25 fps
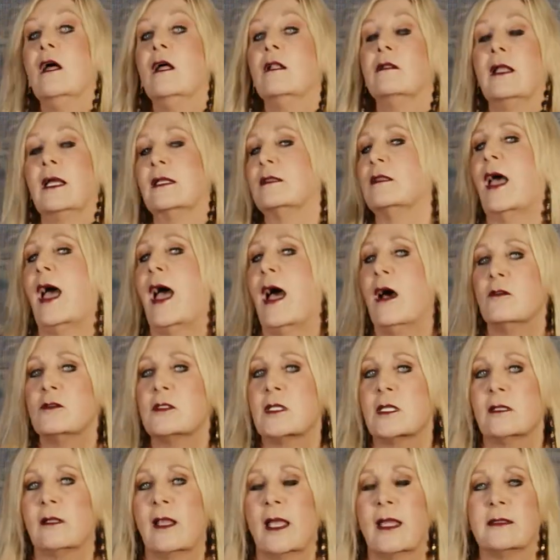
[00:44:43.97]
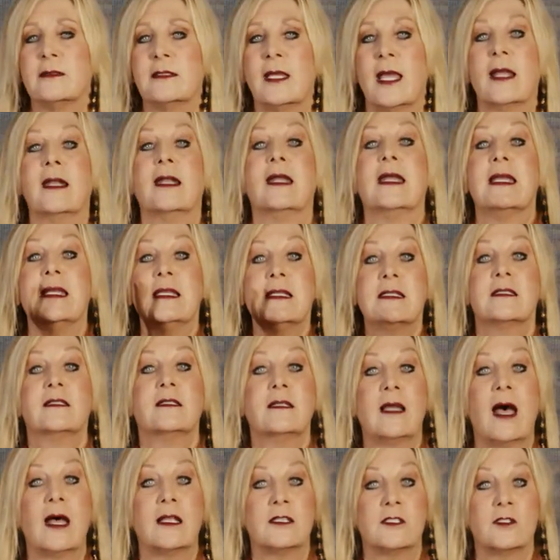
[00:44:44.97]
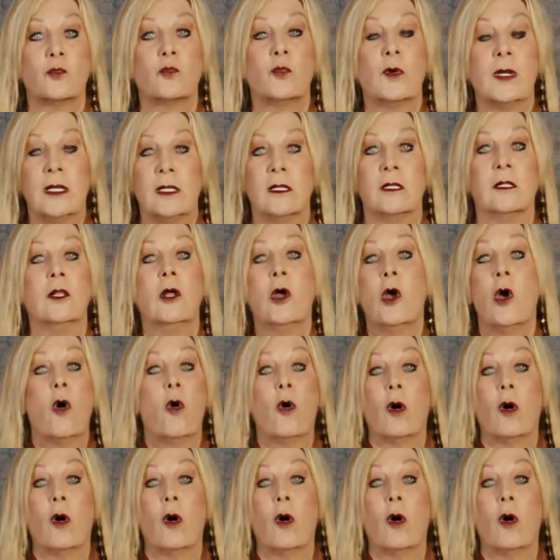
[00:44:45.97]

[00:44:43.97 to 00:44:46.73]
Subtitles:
like the house in Lantana, is God's will,